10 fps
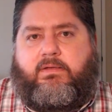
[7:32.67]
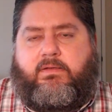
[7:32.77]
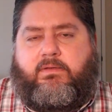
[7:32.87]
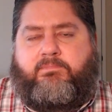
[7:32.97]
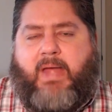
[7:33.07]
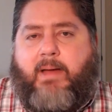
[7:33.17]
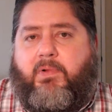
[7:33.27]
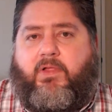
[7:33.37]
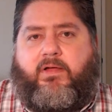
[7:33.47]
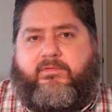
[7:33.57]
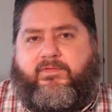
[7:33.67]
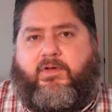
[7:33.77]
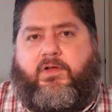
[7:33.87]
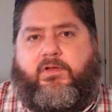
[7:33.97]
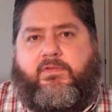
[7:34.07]
Babylon
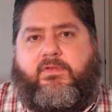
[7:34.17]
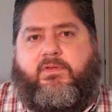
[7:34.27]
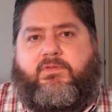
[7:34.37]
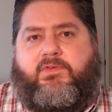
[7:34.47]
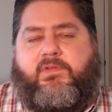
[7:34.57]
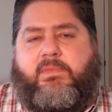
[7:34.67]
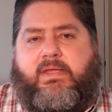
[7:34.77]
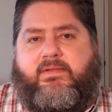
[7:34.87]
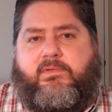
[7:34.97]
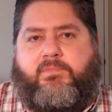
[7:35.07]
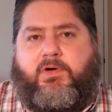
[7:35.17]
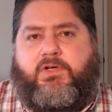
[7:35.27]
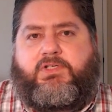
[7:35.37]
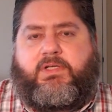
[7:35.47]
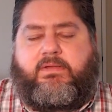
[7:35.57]
falls to the Medes and
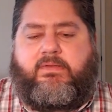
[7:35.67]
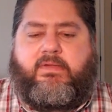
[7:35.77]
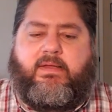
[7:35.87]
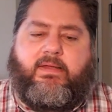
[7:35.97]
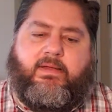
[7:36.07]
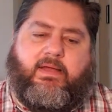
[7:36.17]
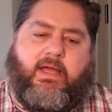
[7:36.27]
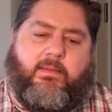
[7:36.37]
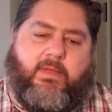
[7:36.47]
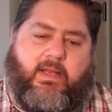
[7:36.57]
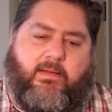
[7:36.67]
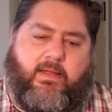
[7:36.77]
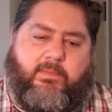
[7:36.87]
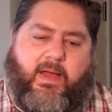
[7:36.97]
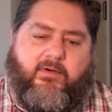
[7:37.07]
Persians um, and
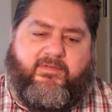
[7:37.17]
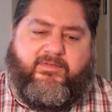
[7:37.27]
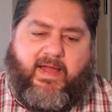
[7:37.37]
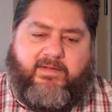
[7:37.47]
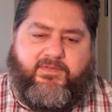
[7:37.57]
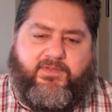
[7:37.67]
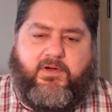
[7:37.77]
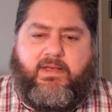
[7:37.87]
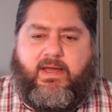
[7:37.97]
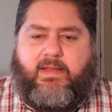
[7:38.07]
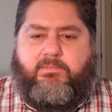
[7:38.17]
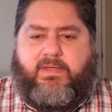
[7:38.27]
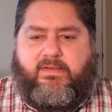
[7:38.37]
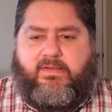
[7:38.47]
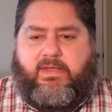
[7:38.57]
about 539
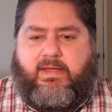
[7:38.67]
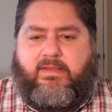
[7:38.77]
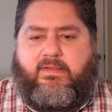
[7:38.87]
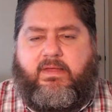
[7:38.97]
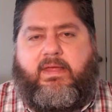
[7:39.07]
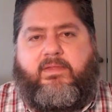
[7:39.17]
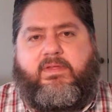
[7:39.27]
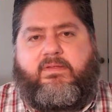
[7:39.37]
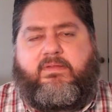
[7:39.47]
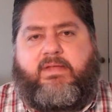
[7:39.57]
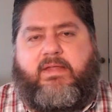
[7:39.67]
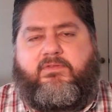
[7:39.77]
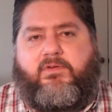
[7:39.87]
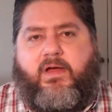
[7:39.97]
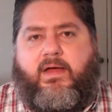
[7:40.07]
BC. Again, again, these dates
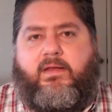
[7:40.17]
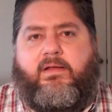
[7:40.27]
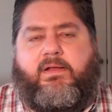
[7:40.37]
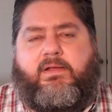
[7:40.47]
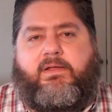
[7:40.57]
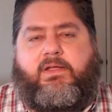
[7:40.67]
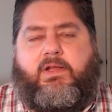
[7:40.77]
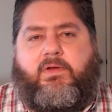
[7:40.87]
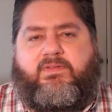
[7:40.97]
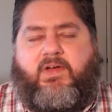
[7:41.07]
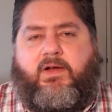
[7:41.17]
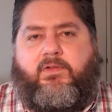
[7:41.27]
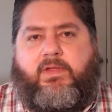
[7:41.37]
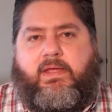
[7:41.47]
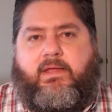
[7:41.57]
are not you know,
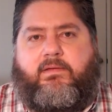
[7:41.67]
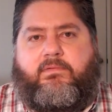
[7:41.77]
entirely,